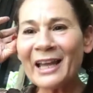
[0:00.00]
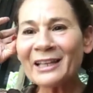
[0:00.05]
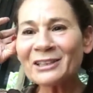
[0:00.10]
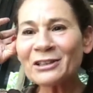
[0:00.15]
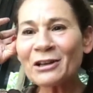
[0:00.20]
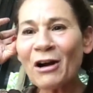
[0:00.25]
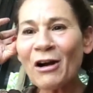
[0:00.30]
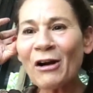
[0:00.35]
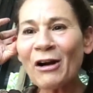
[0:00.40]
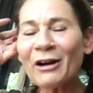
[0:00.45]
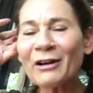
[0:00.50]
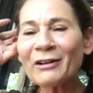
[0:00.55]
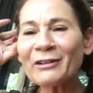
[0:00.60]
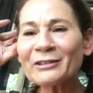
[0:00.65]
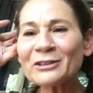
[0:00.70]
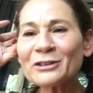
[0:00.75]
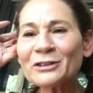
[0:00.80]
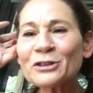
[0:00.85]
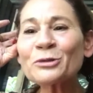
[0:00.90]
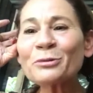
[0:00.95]
and
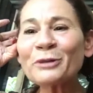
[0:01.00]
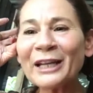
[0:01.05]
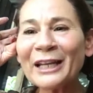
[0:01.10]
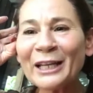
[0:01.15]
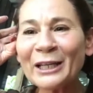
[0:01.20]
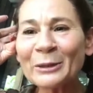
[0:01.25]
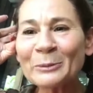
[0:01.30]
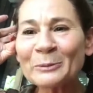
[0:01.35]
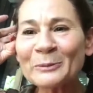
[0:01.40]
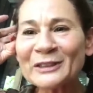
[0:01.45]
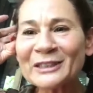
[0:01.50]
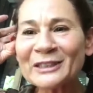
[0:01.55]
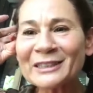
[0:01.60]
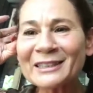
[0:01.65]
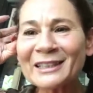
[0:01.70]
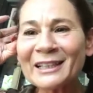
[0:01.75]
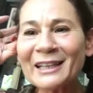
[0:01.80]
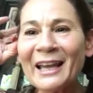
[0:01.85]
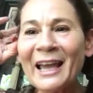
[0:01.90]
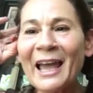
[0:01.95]
our
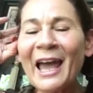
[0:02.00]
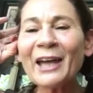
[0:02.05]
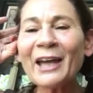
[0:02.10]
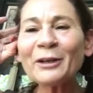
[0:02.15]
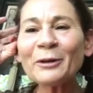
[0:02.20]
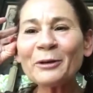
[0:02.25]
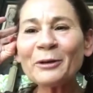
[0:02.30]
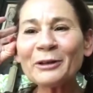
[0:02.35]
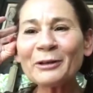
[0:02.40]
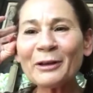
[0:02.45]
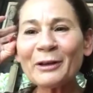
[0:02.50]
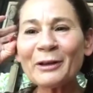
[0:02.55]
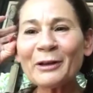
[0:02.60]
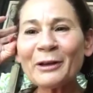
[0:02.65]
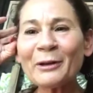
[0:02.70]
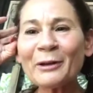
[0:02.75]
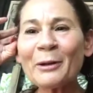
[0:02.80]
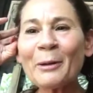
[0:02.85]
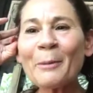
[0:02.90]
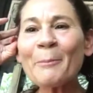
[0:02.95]
dreams and
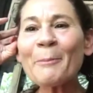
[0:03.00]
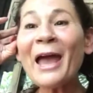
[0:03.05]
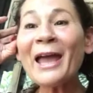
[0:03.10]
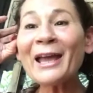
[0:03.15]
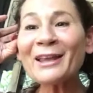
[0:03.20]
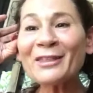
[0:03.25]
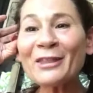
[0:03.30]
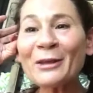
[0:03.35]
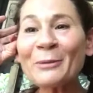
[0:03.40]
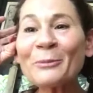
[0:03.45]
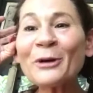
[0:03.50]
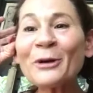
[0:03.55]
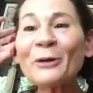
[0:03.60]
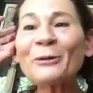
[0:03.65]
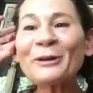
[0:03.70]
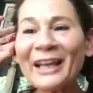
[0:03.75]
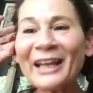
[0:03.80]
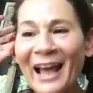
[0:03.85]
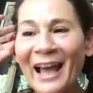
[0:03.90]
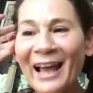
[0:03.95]
make them a
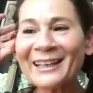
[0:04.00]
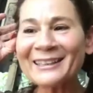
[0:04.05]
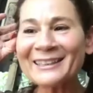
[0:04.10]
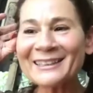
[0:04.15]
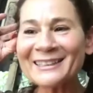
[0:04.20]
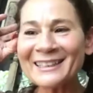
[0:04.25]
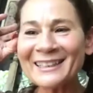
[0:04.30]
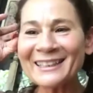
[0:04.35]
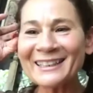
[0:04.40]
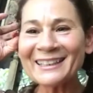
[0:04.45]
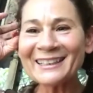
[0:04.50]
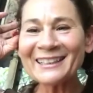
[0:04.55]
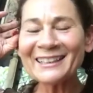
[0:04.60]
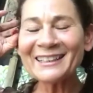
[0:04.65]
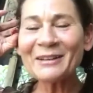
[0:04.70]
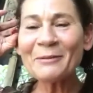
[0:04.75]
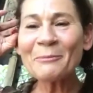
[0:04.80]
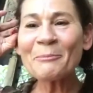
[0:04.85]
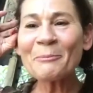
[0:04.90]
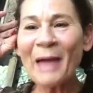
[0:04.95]
reality.
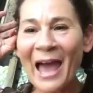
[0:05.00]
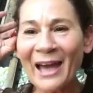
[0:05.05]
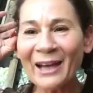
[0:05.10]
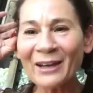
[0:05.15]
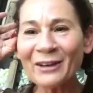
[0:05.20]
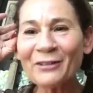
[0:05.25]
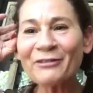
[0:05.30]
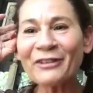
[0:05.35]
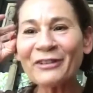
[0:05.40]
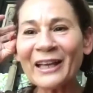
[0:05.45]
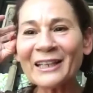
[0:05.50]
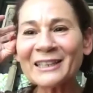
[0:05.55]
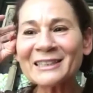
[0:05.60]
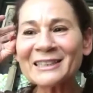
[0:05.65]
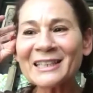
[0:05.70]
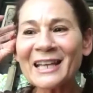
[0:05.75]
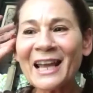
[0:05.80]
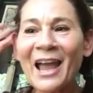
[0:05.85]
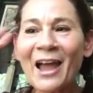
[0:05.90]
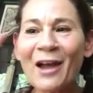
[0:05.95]

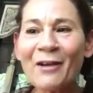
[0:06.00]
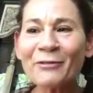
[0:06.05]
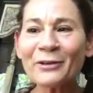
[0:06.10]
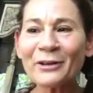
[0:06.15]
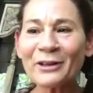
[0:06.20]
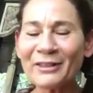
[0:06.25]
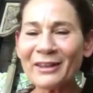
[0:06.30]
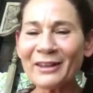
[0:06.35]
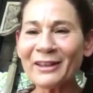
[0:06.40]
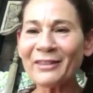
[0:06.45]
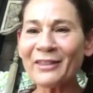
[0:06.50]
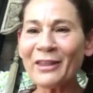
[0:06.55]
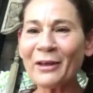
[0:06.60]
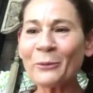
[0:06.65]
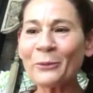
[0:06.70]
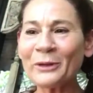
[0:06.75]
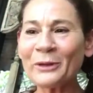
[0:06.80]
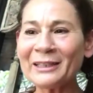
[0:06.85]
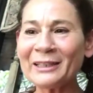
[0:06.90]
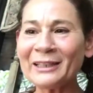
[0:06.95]
Manifest everything
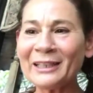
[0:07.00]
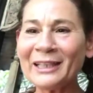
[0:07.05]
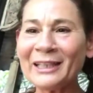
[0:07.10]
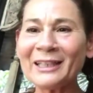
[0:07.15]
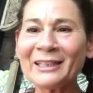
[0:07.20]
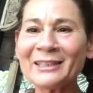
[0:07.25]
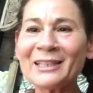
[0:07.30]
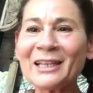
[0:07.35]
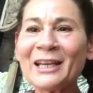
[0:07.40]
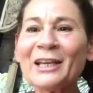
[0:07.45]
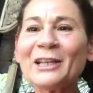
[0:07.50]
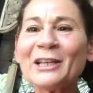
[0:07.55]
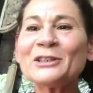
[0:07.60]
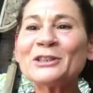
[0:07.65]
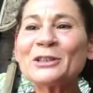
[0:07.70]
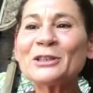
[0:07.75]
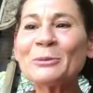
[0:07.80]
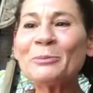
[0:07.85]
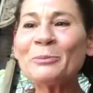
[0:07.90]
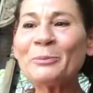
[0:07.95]
that we need
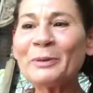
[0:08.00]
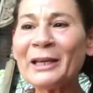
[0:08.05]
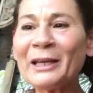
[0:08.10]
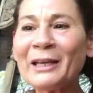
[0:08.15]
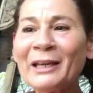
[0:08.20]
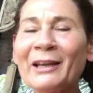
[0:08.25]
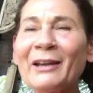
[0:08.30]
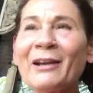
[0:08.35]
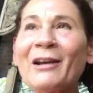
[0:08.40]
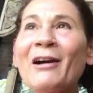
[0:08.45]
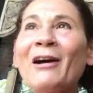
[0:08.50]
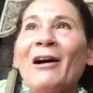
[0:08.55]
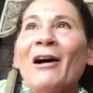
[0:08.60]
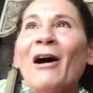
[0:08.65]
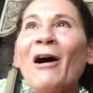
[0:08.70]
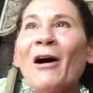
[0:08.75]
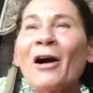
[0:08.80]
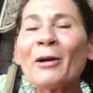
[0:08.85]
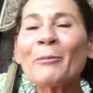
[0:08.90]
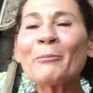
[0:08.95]
to be
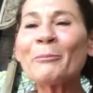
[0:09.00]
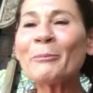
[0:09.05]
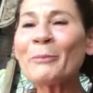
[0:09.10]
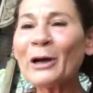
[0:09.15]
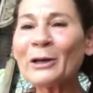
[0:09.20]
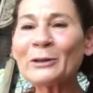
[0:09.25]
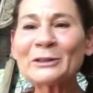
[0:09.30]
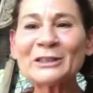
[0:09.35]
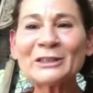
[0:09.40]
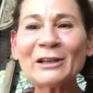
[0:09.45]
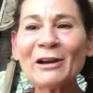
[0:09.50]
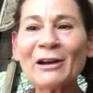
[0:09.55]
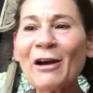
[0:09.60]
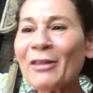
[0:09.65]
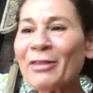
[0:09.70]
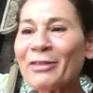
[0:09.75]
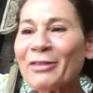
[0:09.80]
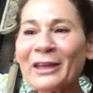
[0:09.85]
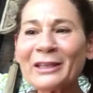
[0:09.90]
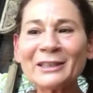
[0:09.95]
our most
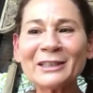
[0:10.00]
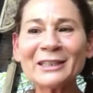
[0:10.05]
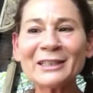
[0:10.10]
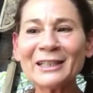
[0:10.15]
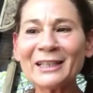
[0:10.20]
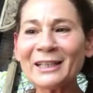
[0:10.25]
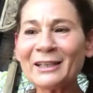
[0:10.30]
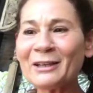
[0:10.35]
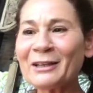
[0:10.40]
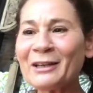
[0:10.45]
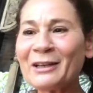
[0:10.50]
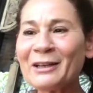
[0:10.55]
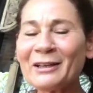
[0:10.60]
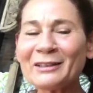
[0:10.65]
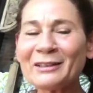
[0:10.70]
authentic,